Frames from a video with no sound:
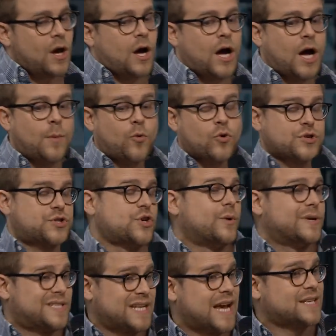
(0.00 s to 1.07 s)
um, or so
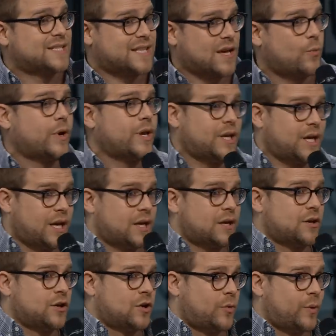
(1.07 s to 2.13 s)
intense that we
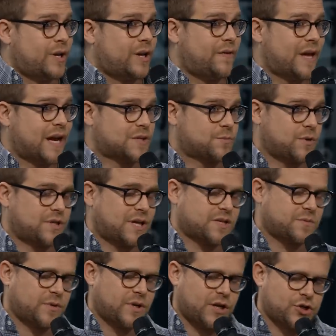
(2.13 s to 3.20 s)
need, you know, we need the expert's
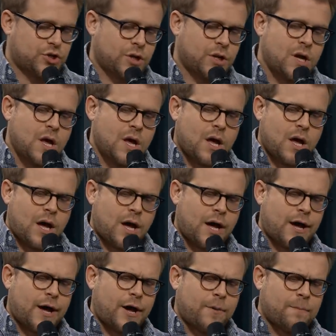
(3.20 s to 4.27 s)
explanation.
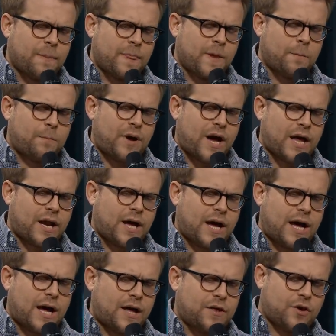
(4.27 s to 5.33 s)
Um, but,
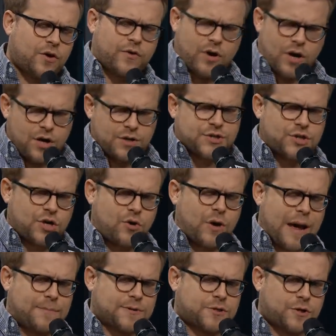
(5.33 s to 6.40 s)
uh, you know, there are also
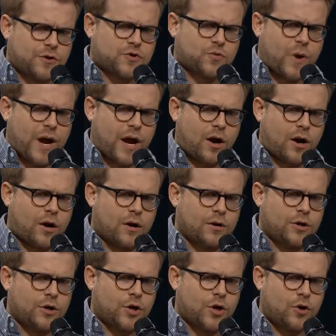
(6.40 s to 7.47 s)
episodes where,
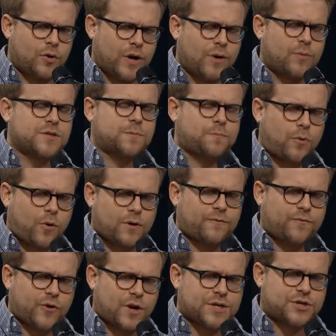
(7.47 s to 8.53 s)
you know, it was important
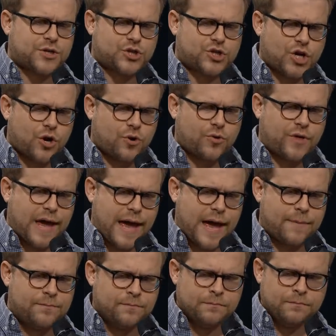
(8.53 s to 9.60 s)
for us to show
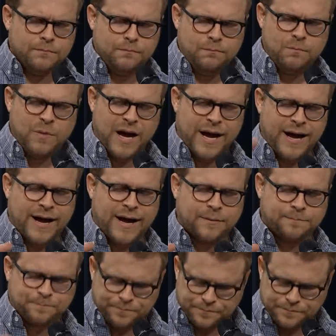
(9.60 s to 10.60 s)
that uh,